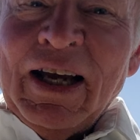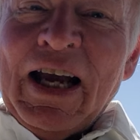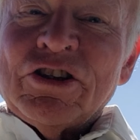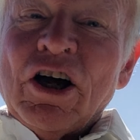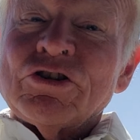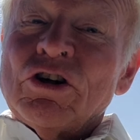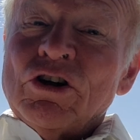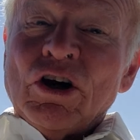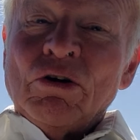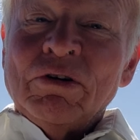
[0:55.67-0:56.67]
It's also
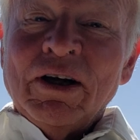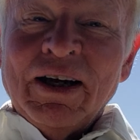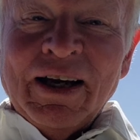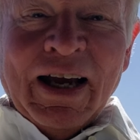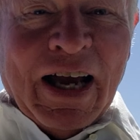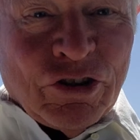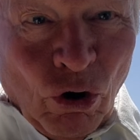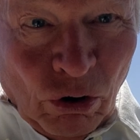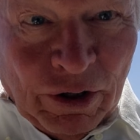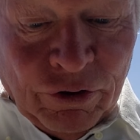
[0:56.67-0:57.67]
known as
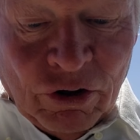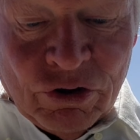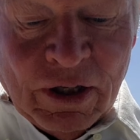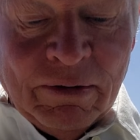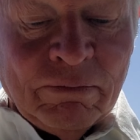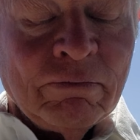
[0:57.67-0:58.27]
Holy Thursday.